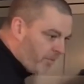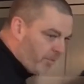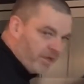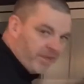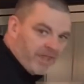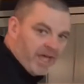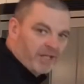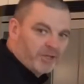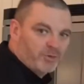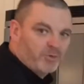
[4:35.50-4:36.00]
to
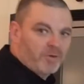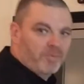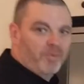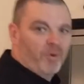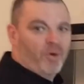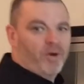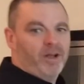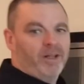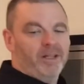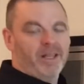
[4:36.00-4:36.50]
bring that to a
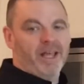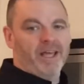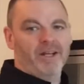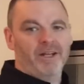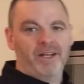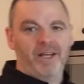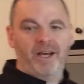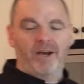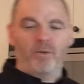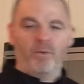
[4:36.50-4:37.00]
boil,
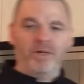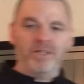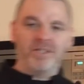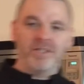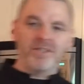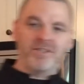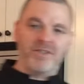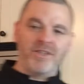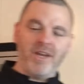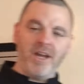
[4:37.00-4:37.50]
and once
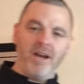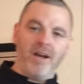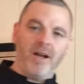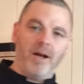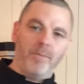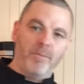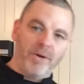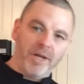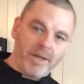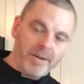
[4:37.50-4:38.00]
it's there,
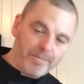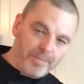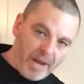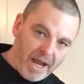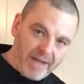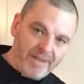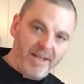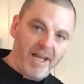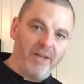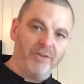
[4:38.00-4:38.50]
I'll bring it
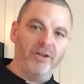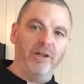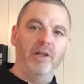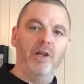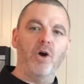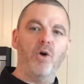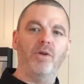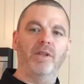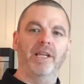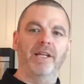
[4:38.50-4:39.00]
back down to
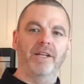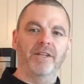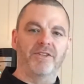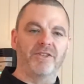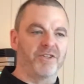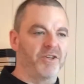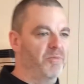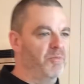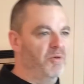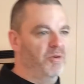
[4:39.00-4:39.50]
low and let it
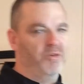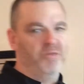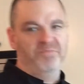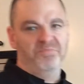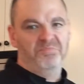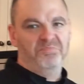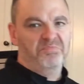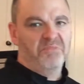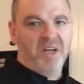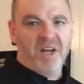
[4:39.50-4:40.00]

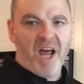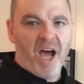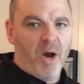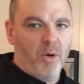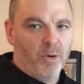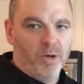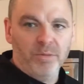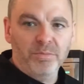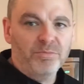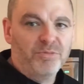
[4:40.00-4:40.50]
simmer an
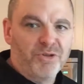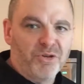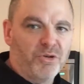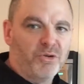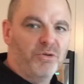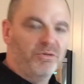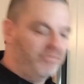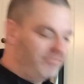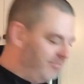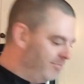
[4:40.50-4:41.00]
hour,
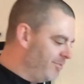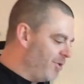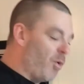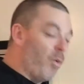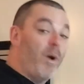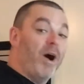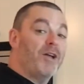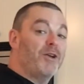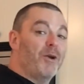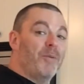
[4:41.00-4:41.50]
2,
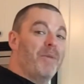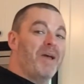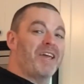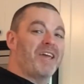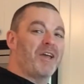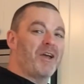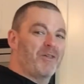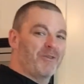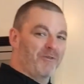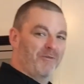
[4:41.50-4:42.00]
while you're
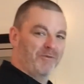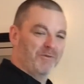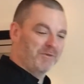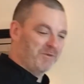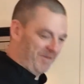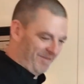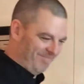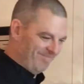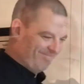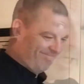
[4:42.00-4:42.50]
making other
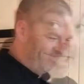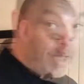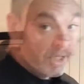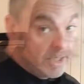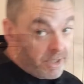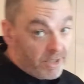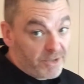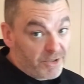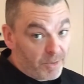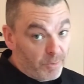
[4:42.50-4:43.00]
food.
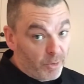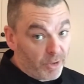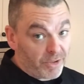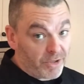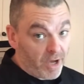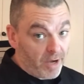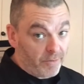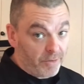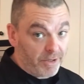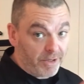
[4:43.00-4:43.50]
Simmer it
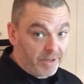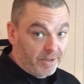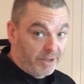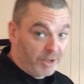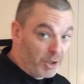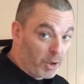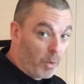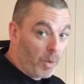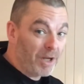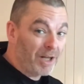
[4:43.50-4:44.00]
covered.
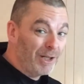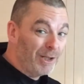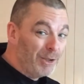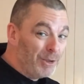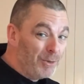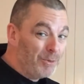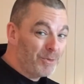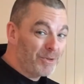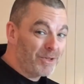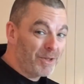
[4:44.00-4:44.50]
You don't want to
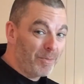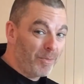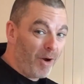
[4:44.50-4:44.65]
lose the